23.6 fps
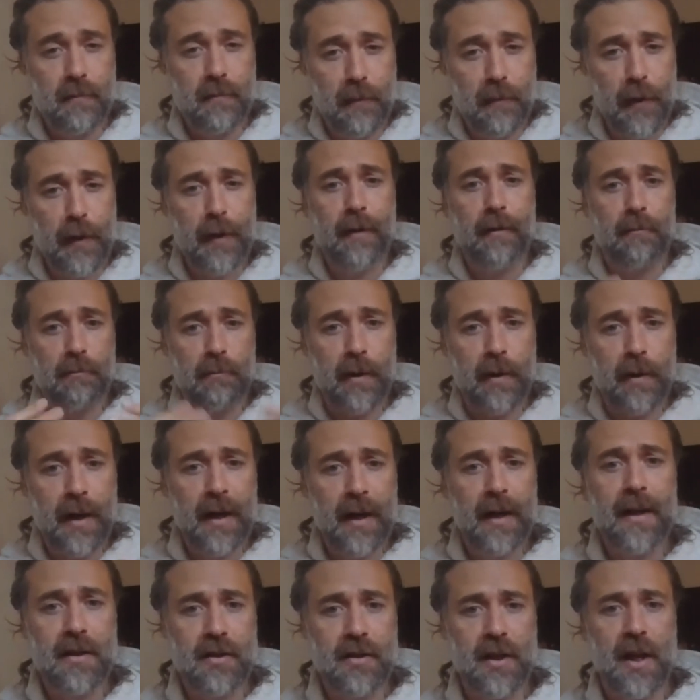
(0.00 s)
they're
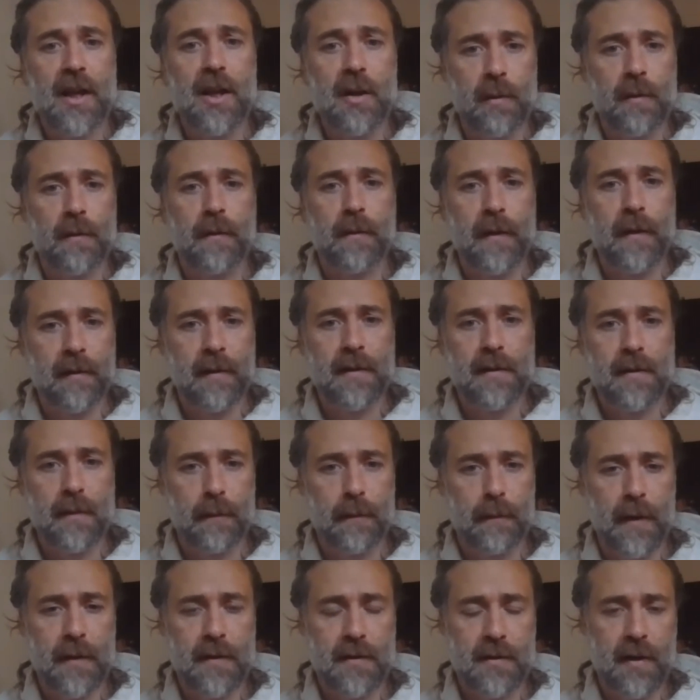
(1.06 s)
really genuine feelings of
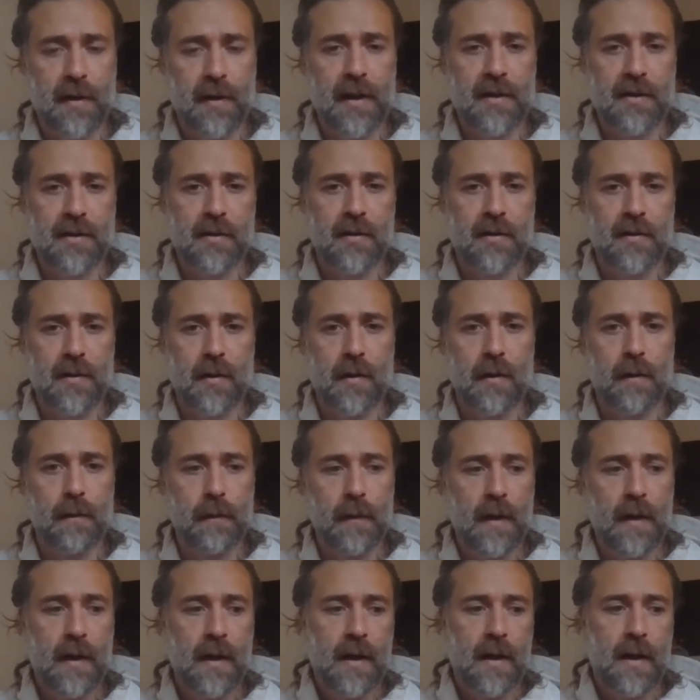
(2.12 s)
frustrations of